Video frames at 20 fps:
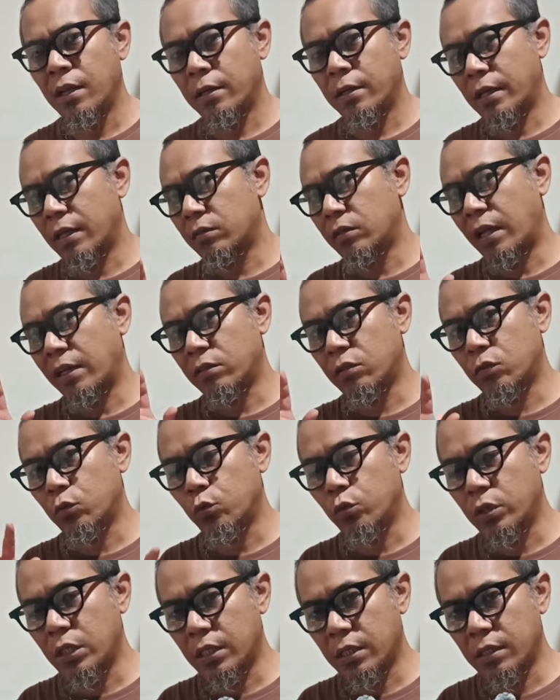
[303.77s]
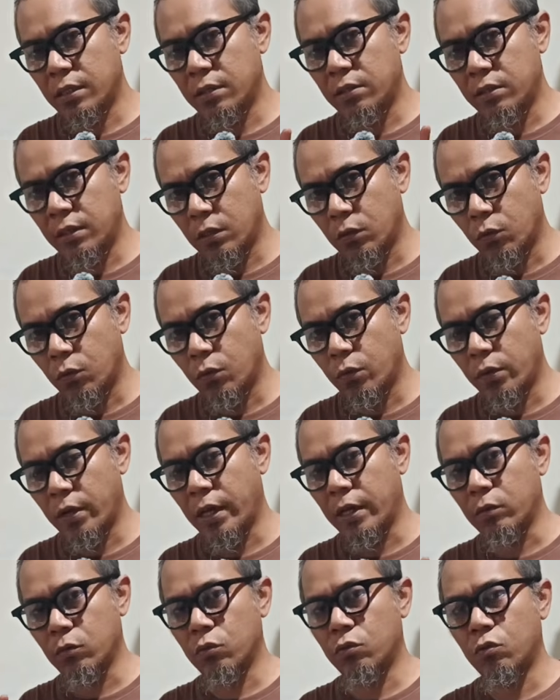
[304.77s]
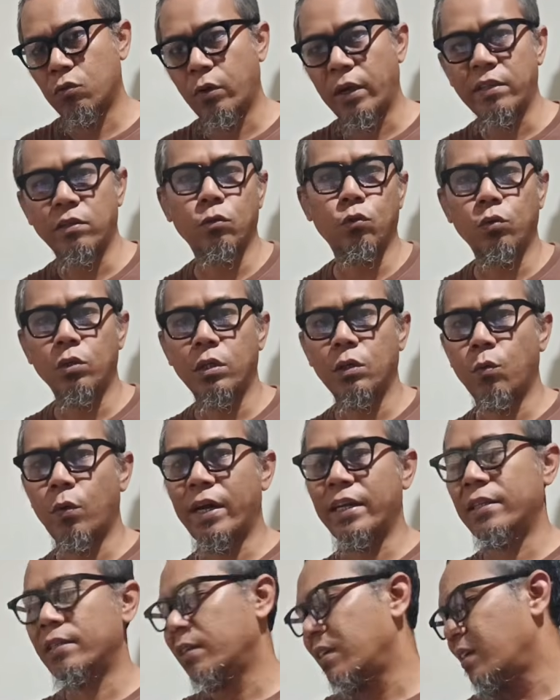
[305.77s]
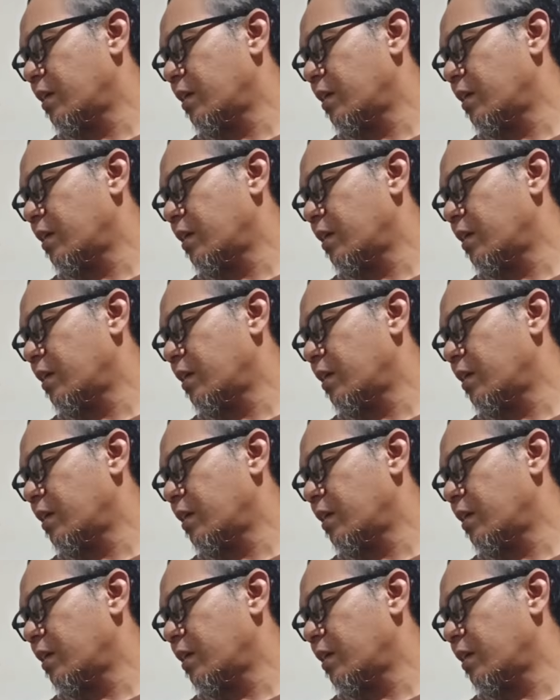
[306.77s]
There's extruder 0 and also extruder 1.